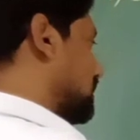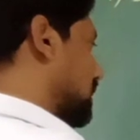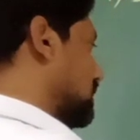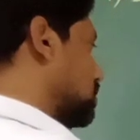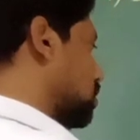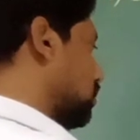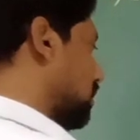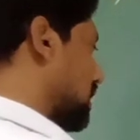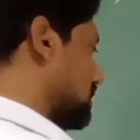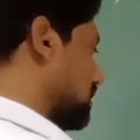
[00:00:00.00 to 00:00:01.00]

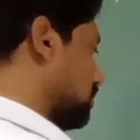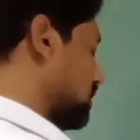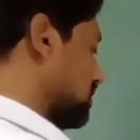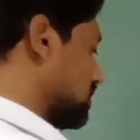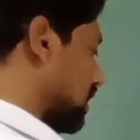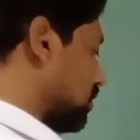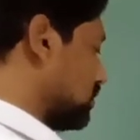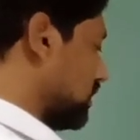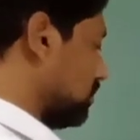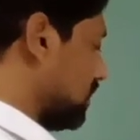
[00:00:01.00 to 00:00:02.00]
Cytoplasm is
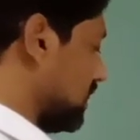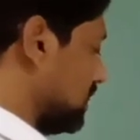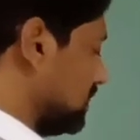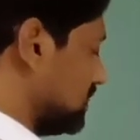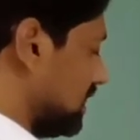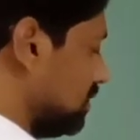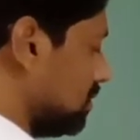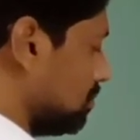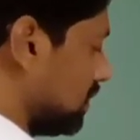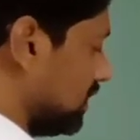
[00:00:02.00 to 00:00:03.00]
surrounded by cell
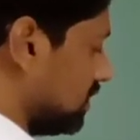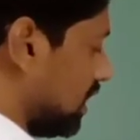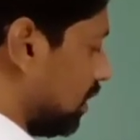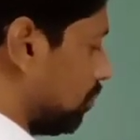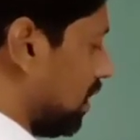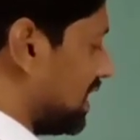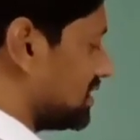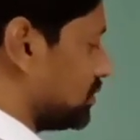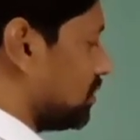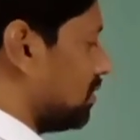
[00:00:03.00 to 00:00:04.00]
membrane or
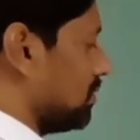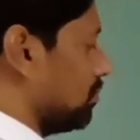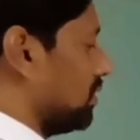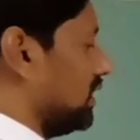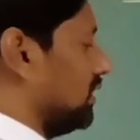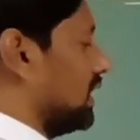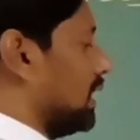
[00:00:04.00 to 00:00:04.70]
plasma membrane.